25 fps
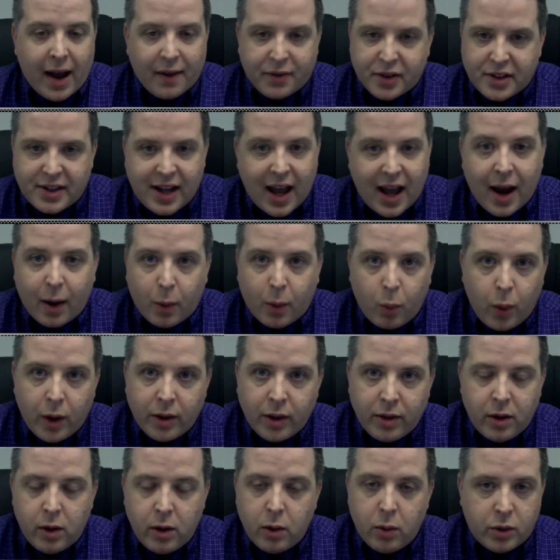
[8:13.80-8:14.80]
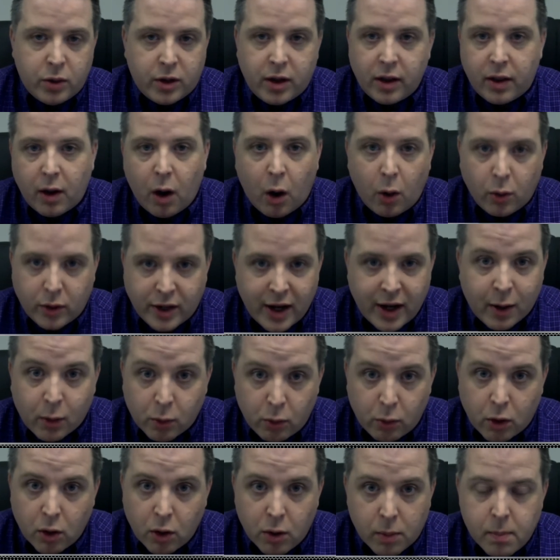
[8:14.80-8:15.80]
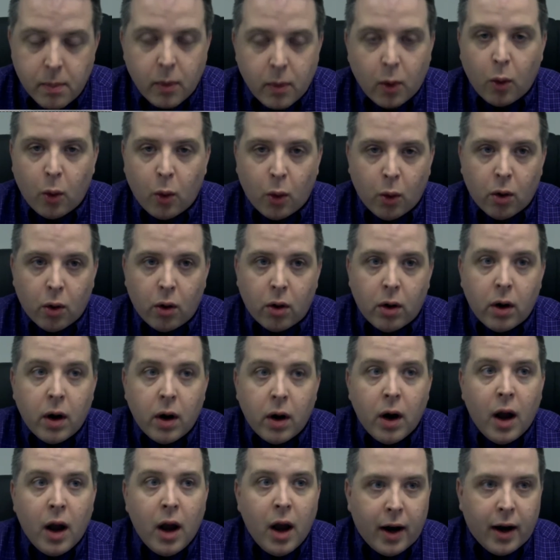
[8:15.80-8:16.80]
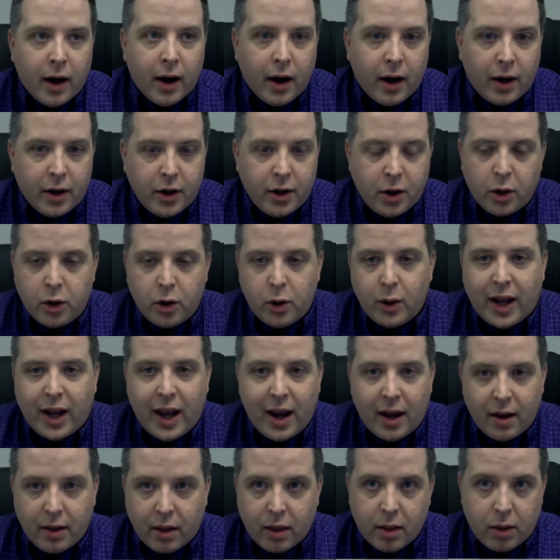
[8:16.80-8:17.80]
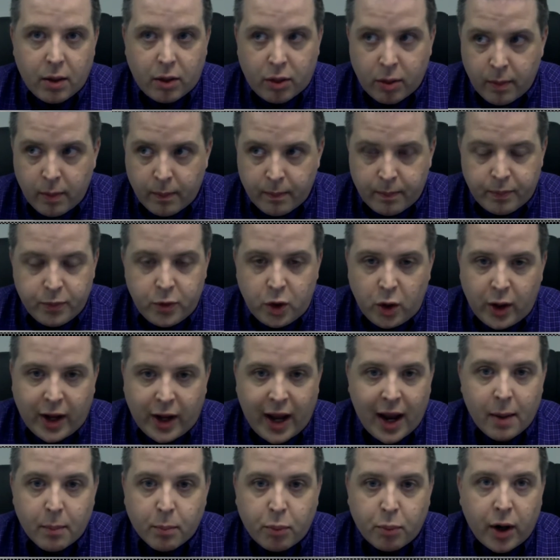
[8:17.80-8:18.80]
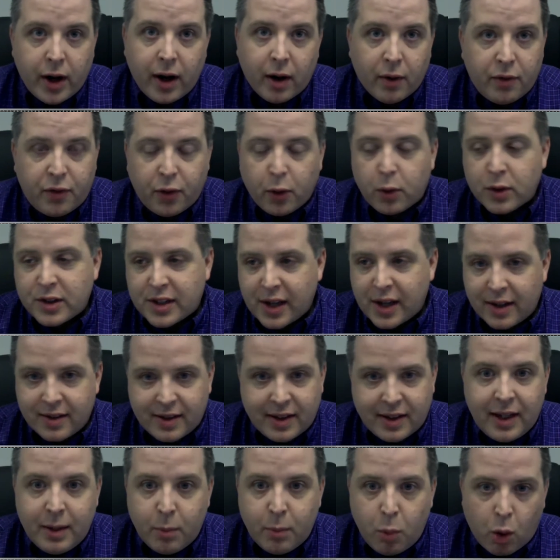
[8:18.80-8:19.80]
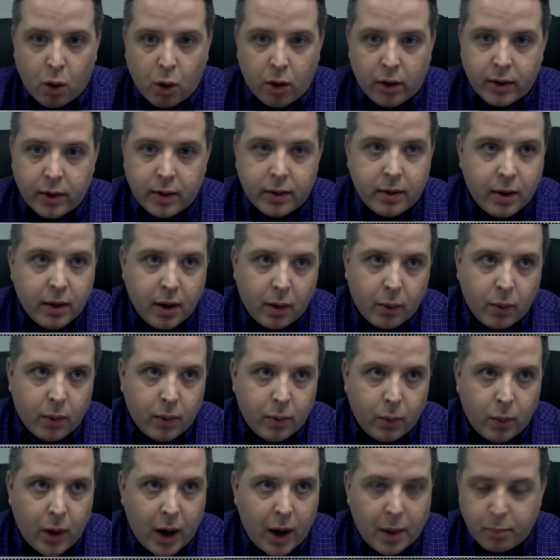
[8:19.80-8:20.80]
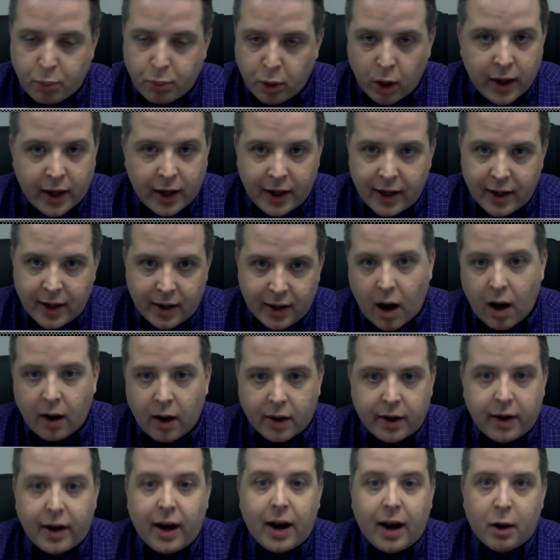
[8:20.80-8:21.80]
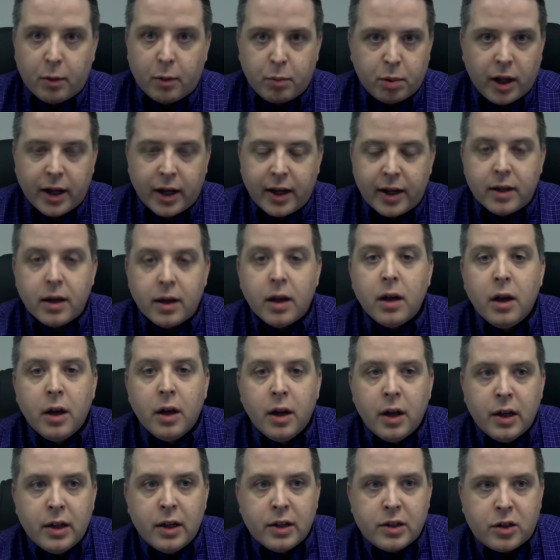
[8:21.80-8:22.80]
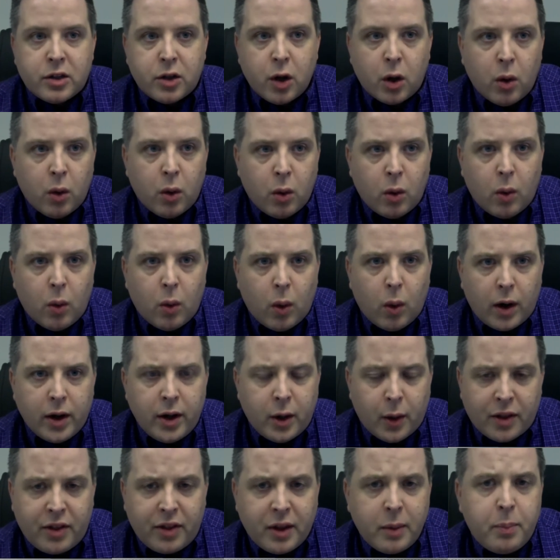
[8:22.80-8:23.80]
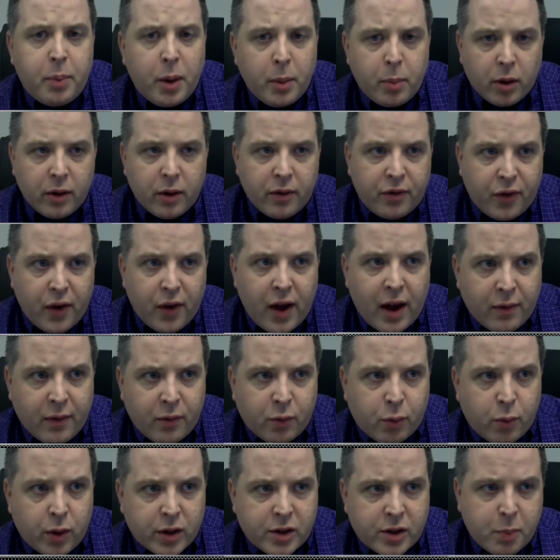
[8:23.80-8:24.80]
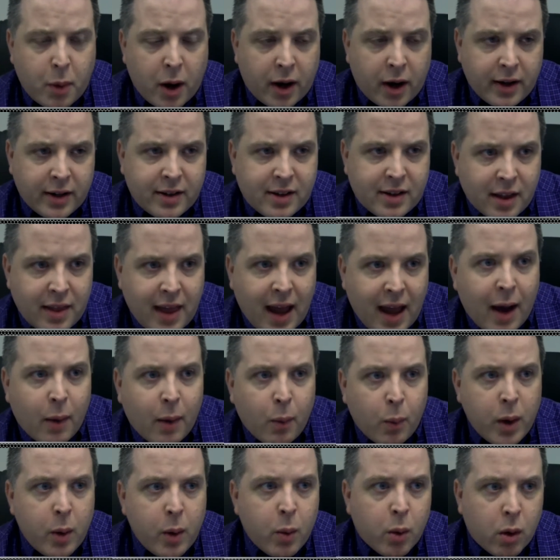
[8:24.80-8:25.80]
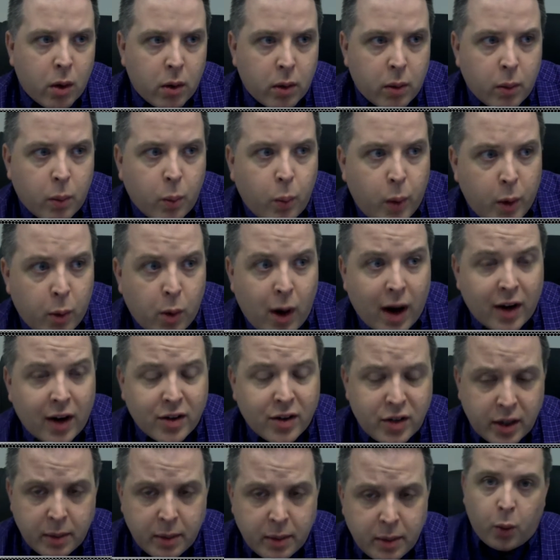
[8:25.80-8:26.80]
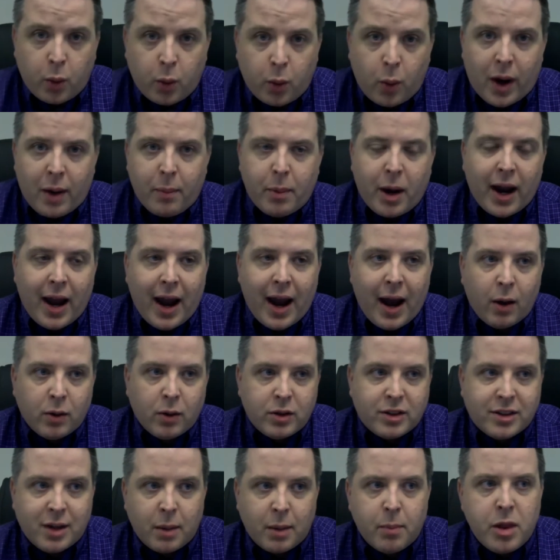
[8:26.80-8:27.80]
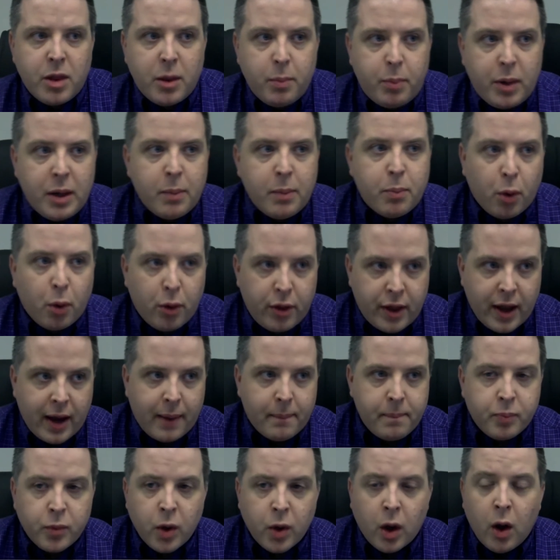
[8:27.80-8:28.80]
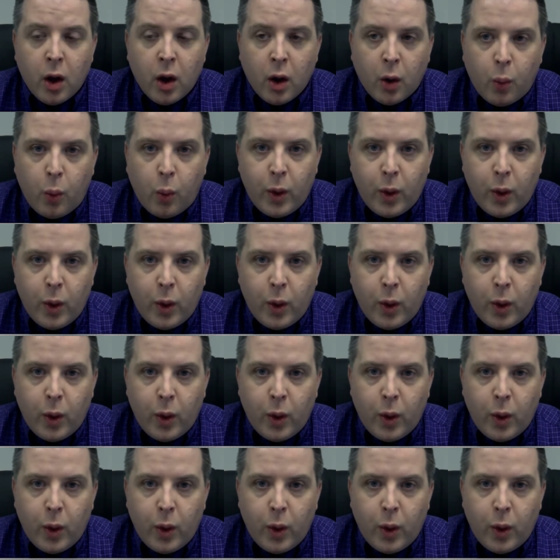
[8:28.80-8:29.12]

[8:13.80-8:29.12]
half stack with you to the hotel room, or you can't bring a full size keyboard and plug it in on an airplane. So, I think people have responded to that. We were actually blown away by how some of the people that